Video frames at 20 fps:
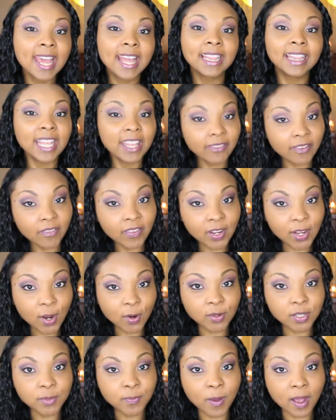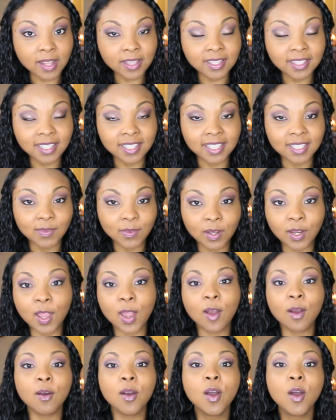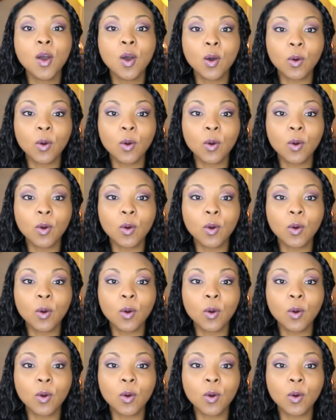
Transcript: Leave a video response to this video,